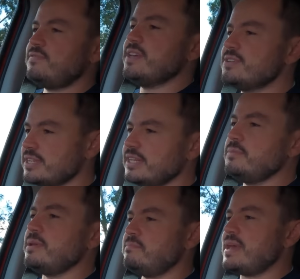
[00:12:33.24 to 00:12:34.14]
feels a little
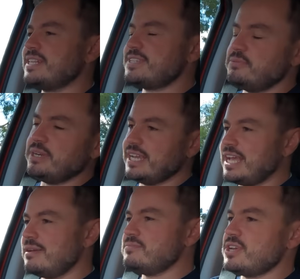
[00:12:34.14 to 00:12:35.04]
bit bouncy when it
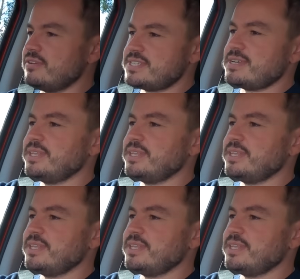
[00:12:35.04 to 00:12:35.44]
comes over some